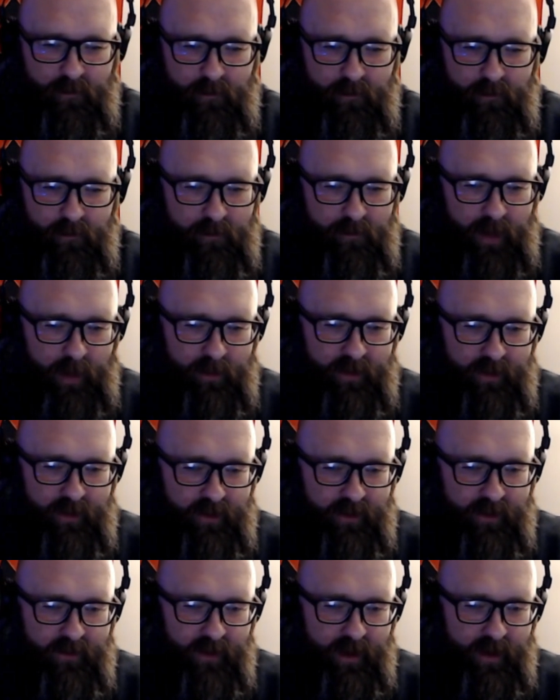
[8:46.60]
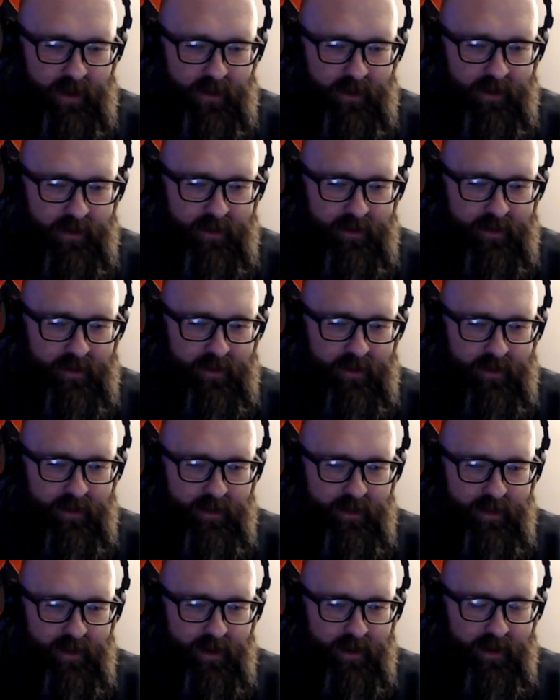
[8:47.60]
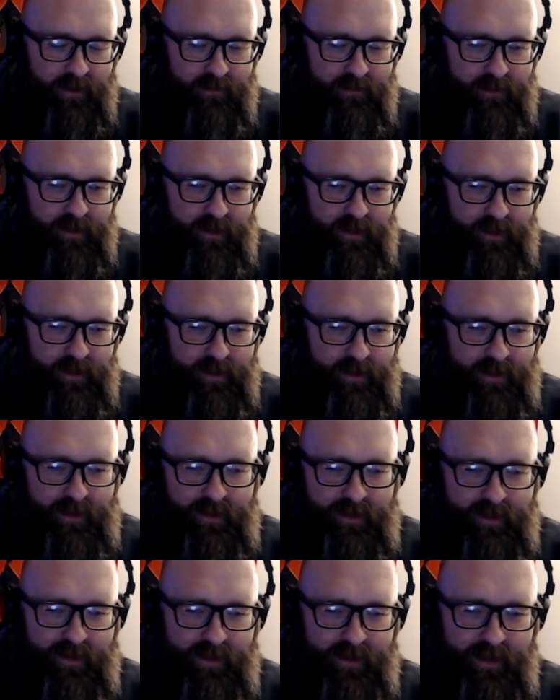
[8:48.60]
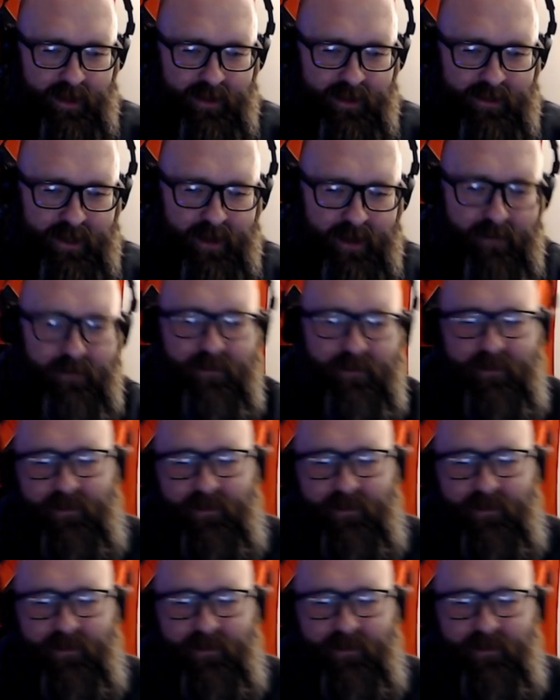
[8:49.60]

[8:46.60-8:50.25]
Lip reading: maybe the creator of the exam.